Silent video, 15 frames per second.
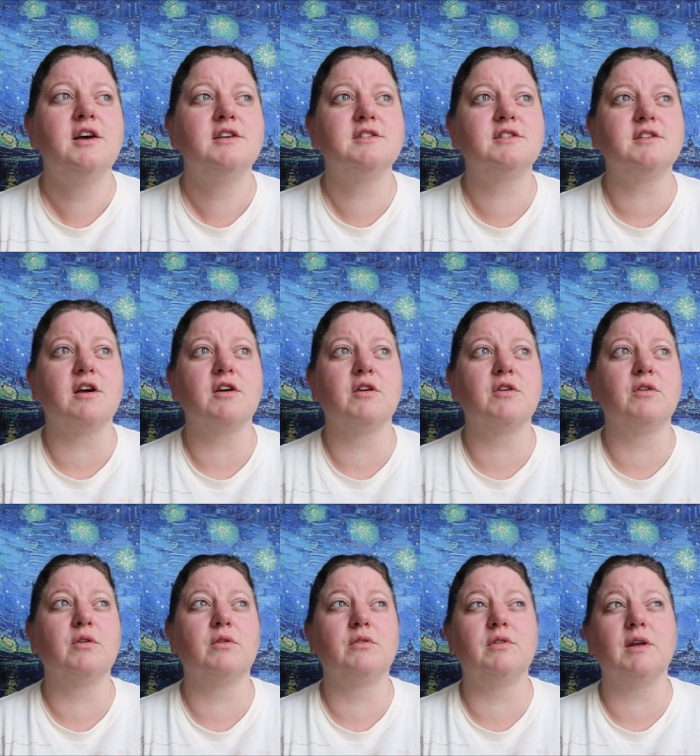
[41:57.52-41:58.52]

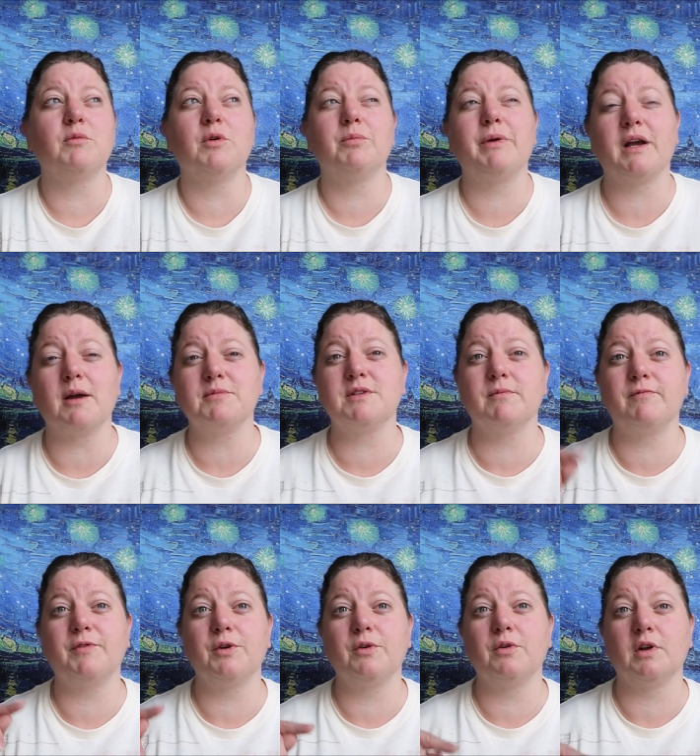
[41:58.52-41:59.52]
So then we'll pick up some
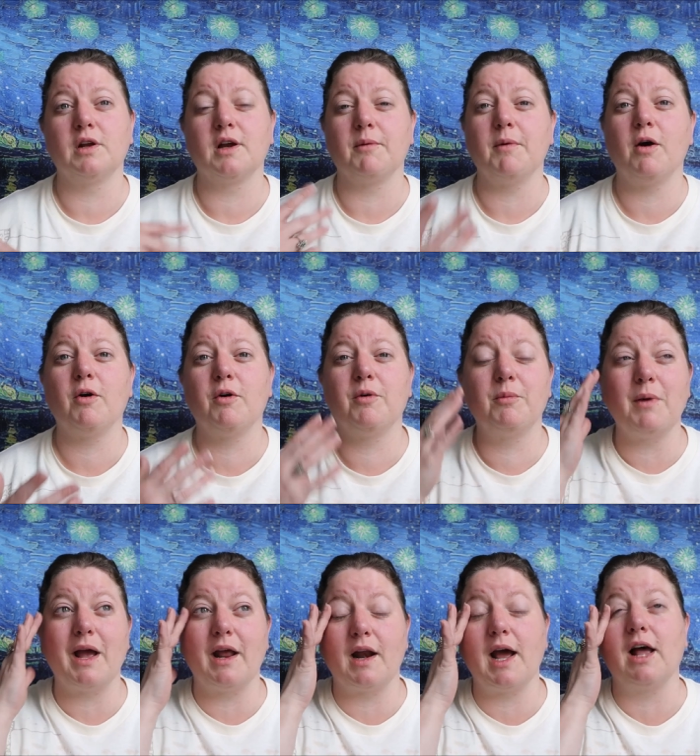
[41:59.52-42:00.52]
food and come home
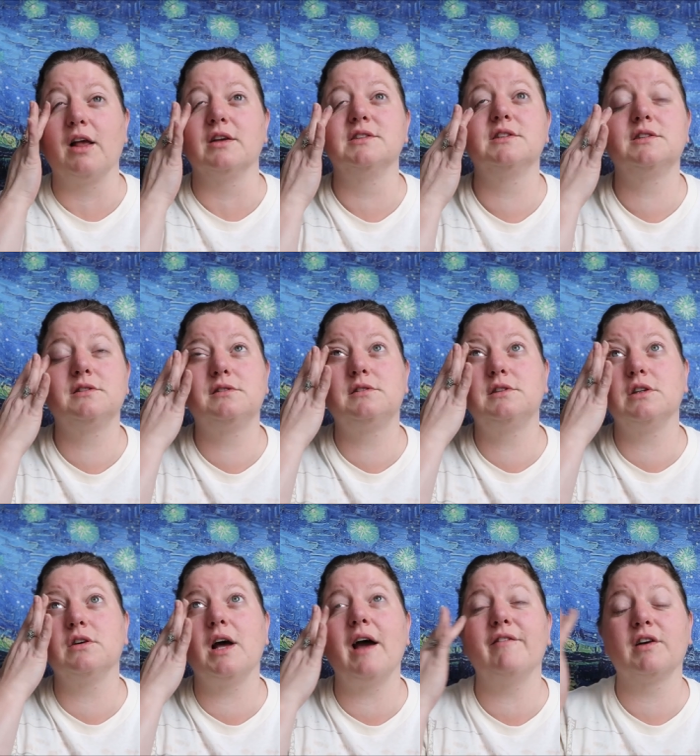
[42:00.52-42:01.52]
and I'll
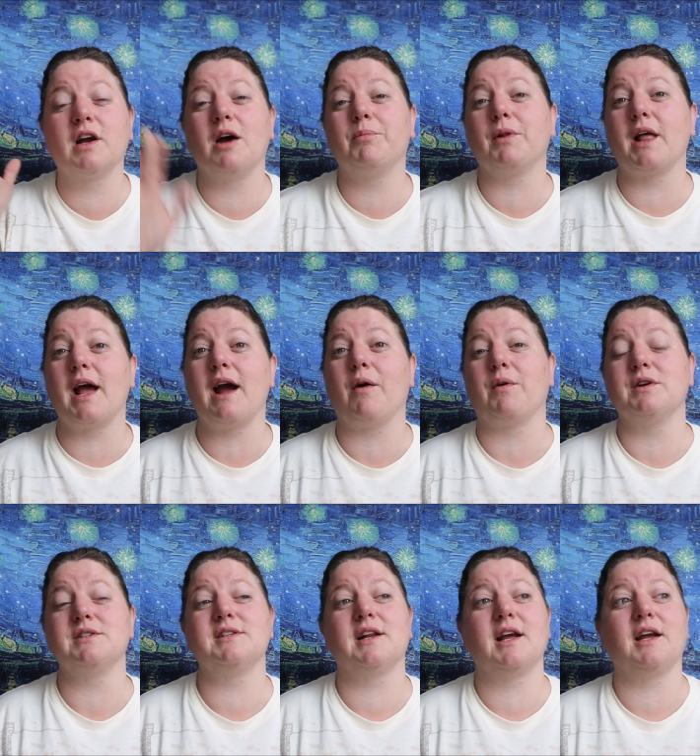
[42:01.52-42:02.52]
still have a couple of
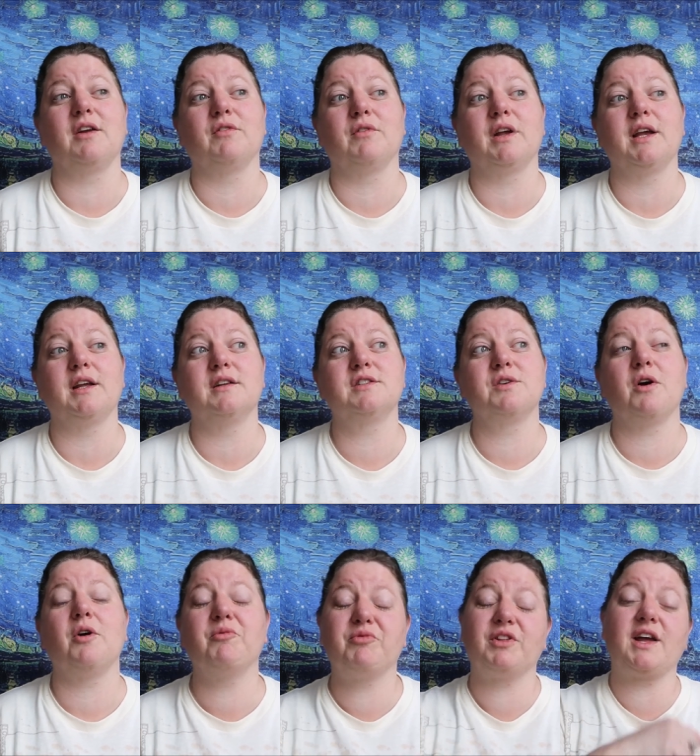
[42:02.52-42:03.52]
hours that I can read. So
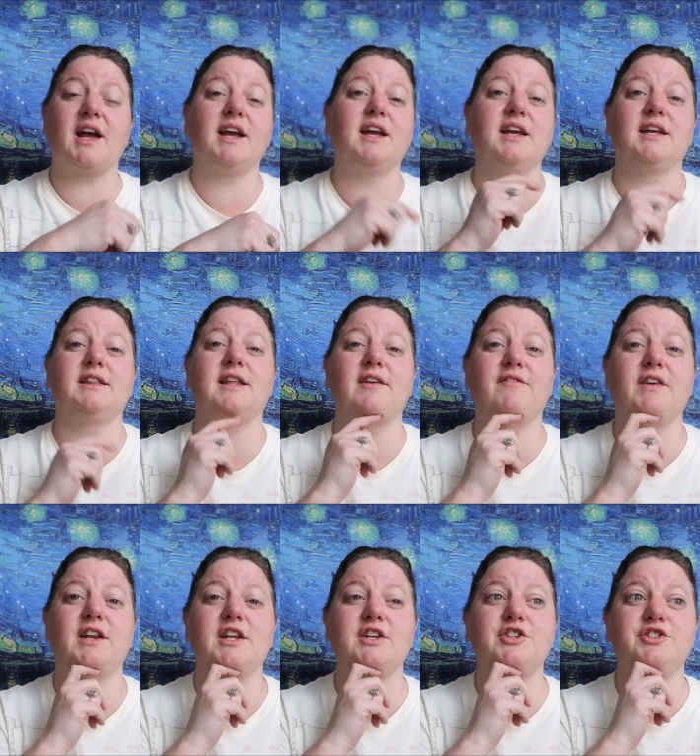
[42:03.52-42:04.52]
hopefully I can get that
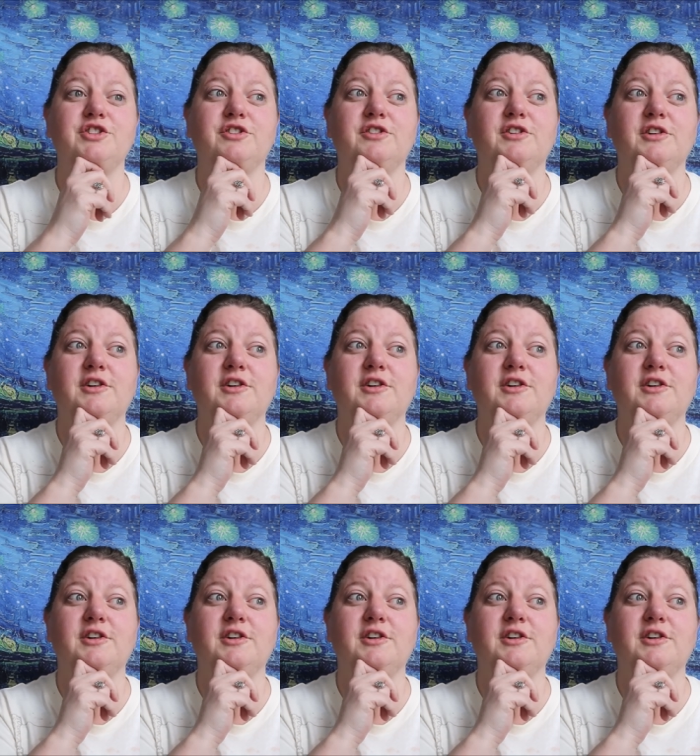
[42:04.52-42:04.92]
finished.